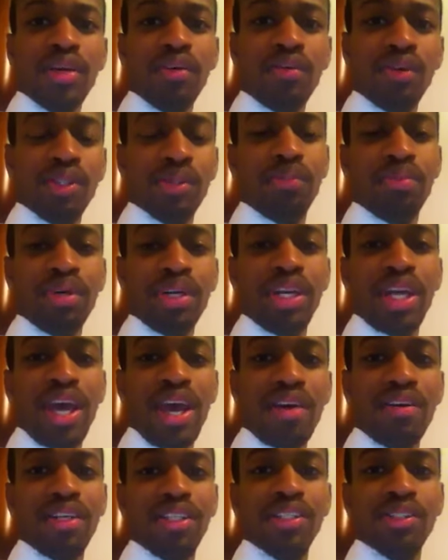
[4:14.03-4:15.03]
what to put
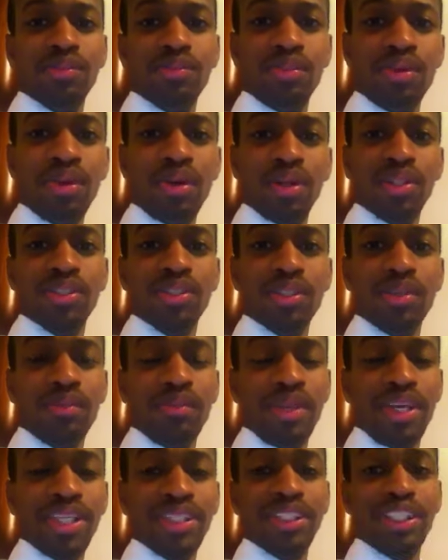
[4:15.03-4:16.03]
down in his books
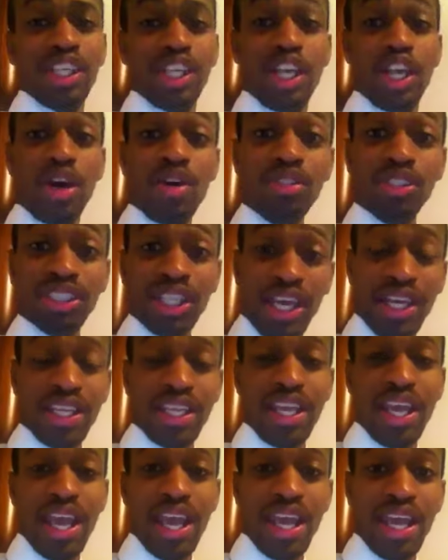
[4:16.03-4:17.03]
because the notes that
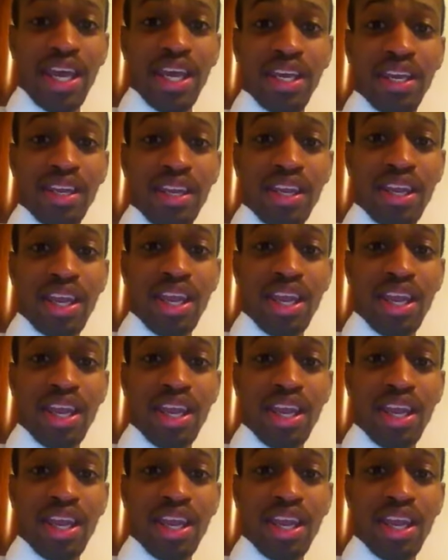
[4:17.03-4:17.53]
he had,